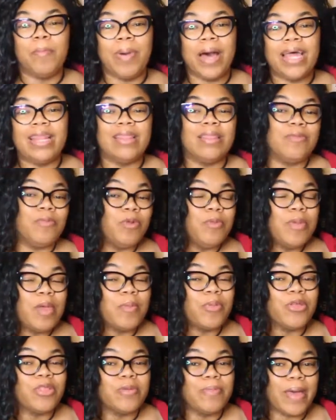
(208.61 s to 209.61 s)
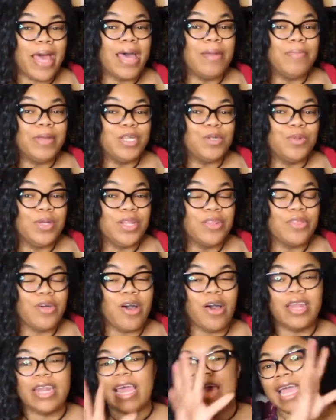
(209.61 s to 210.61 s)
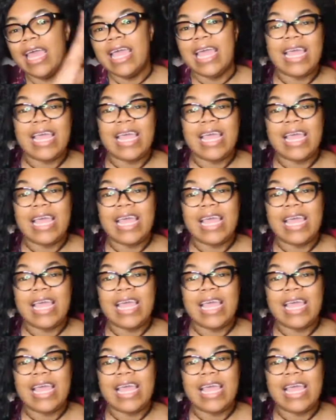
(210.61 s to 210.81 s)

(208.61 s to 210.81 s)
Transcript: but remember the Bad Bitch Readathon